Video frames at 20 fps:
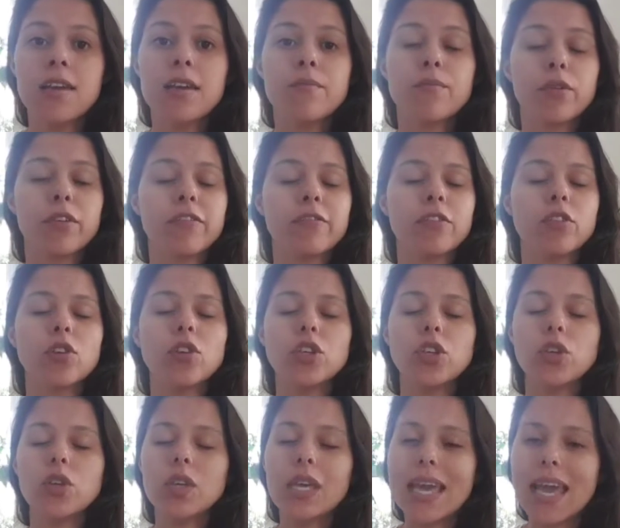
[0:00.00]
before
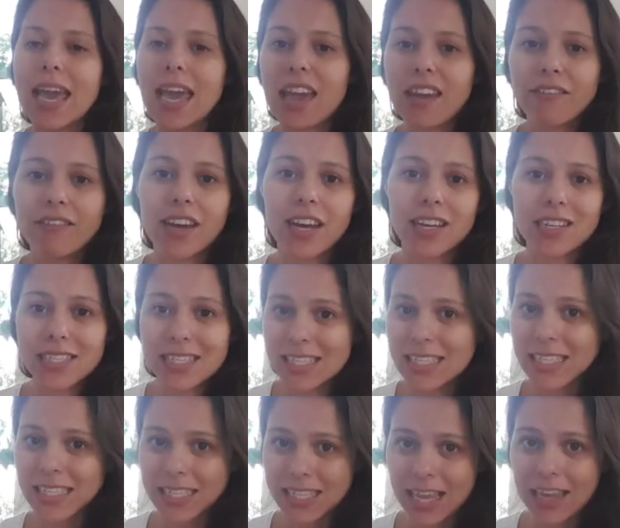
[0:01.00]
you ever
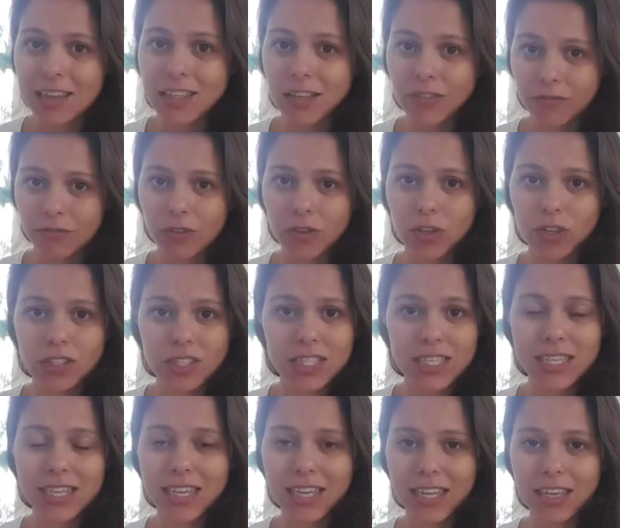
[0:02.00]
set
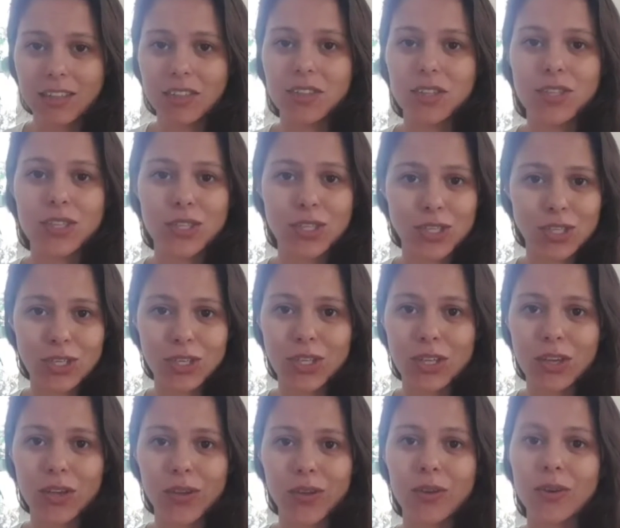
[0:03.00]
foot in the
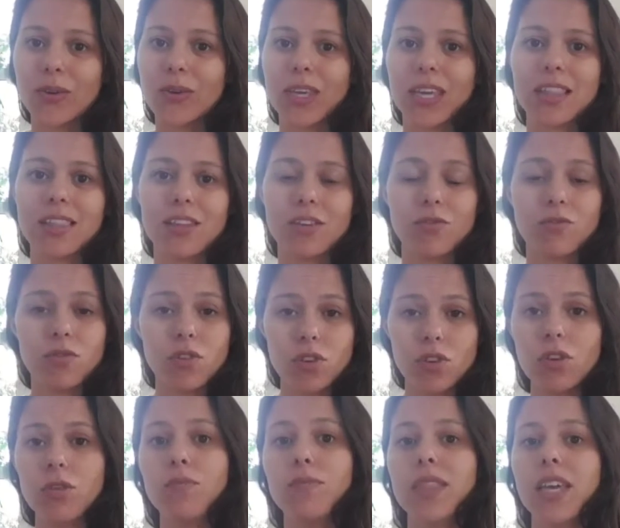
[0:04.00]
studio or in the
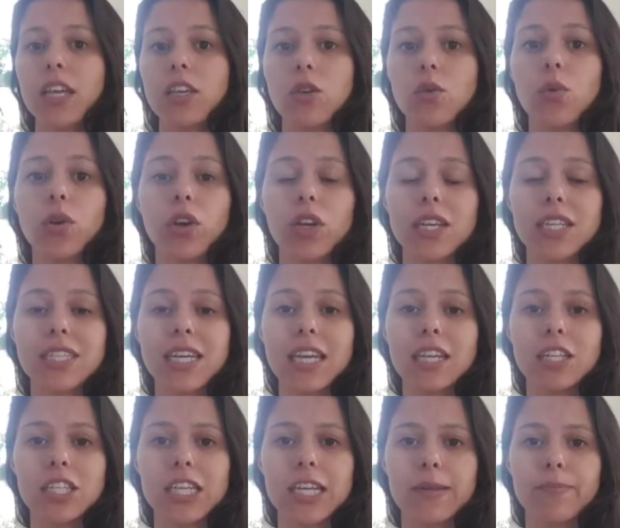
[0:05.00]
room that you were going to
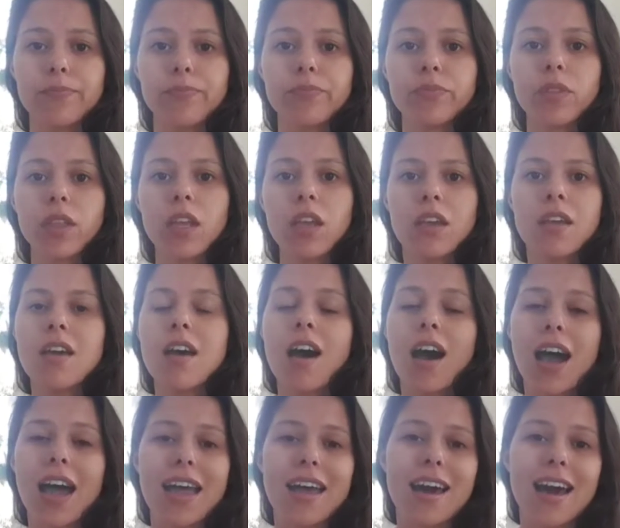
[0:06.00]
teach in.
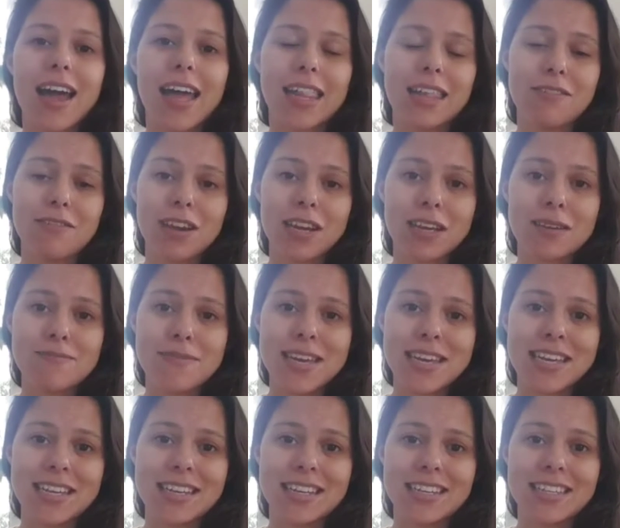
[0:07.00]
I highly
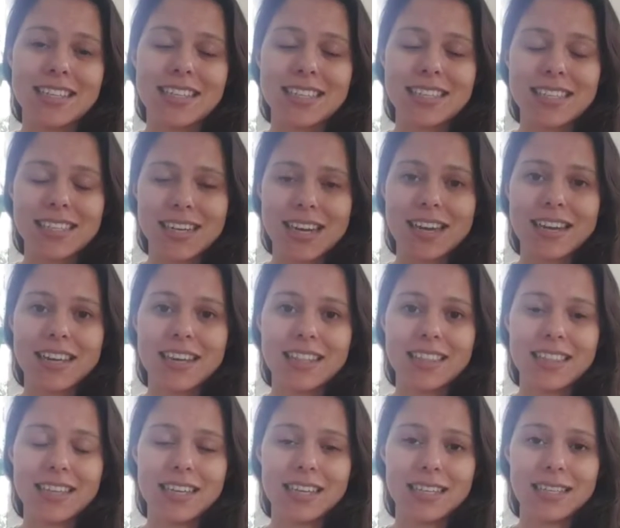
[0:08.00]
recommend starting
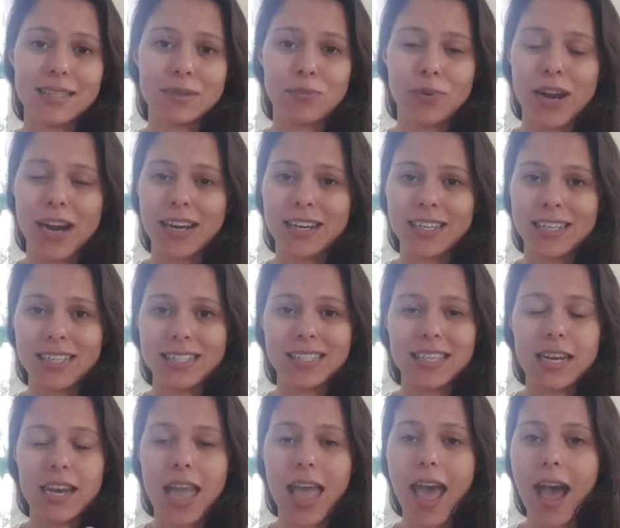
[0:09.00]
this practice
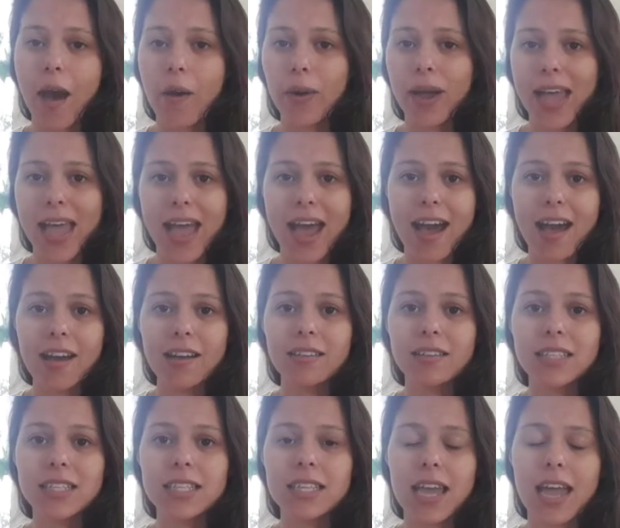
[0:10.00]
an hour
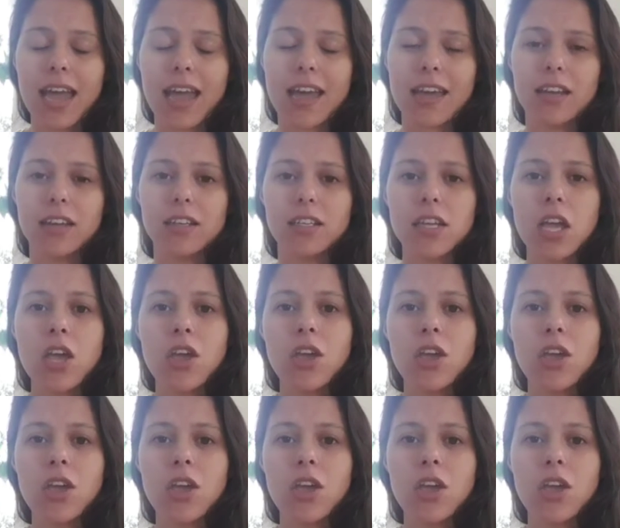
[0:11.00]
out and